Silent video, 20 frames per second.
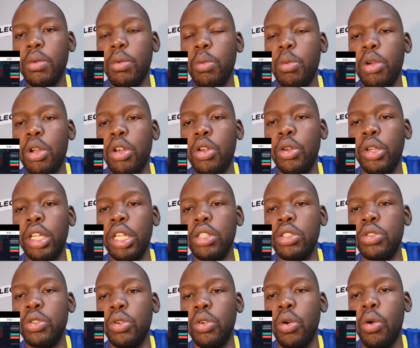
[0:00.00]
we're looking
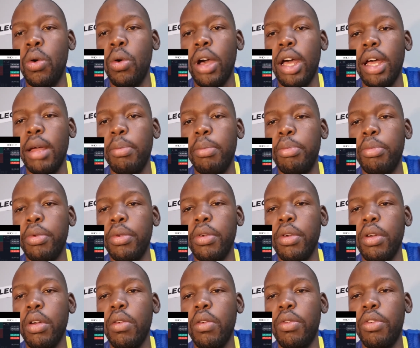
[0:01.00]
to go up
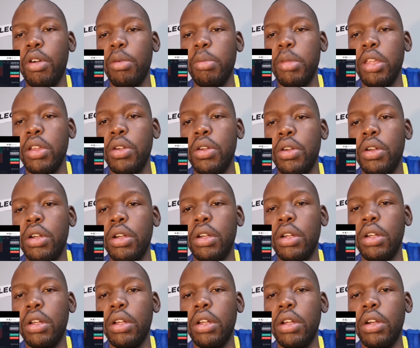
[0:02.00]
from here,
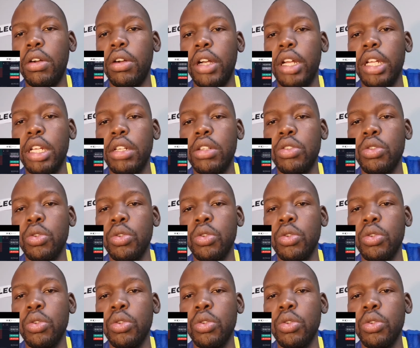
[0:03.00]
right?